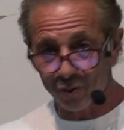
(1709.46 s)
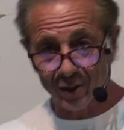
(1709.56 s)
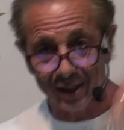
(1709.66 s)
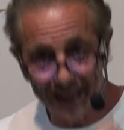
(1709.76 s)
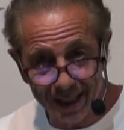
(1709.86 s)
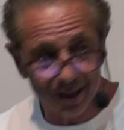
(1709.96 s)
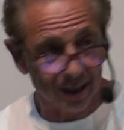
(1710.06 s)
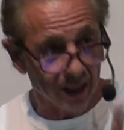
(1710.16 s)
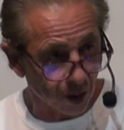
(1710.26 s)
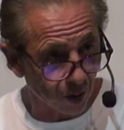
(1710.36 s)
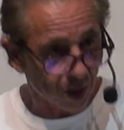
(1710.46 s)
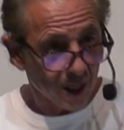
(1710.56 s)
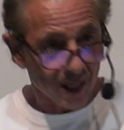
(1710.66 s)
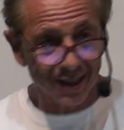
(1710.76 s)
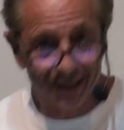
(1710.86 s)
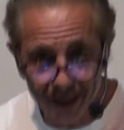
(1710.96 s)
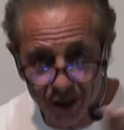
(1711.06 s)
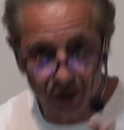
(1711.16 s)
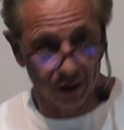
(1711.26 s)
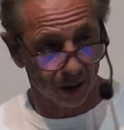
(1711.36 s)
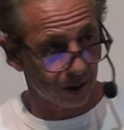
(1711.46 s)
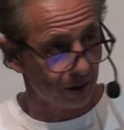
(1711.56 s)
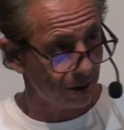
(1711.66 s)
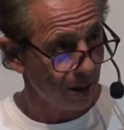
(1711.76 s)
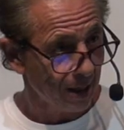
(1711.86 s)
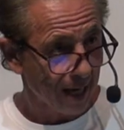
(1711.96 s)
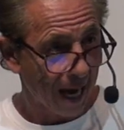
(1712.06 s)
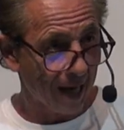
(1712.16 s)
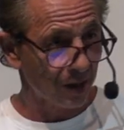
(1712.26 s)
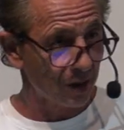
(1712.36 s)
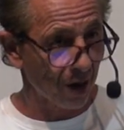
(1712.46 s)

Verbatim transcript: released here is teaching us. I ask